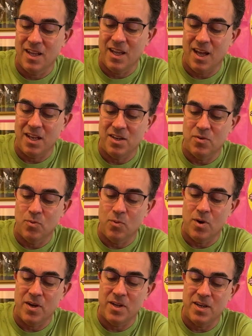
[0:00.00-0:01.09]
I did
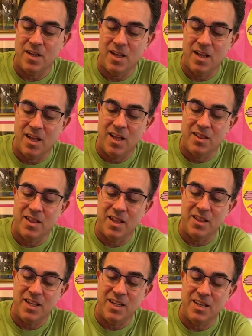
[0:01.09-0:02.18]
1, then
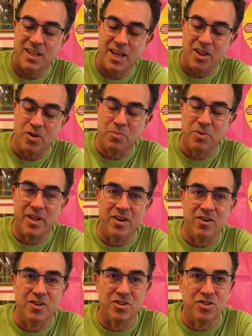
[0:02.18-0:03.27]
the yellow player
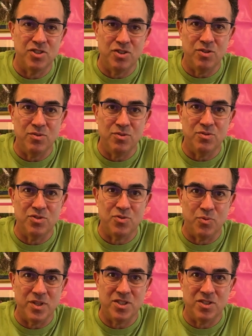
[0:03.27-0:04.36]
could choose
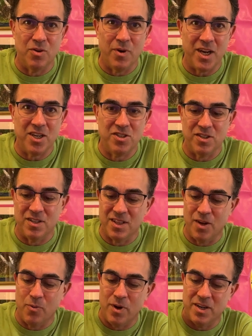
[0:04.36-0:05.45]
which direction they
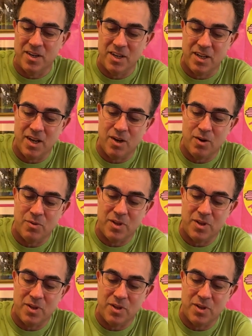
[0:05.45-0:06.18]
wanted to go.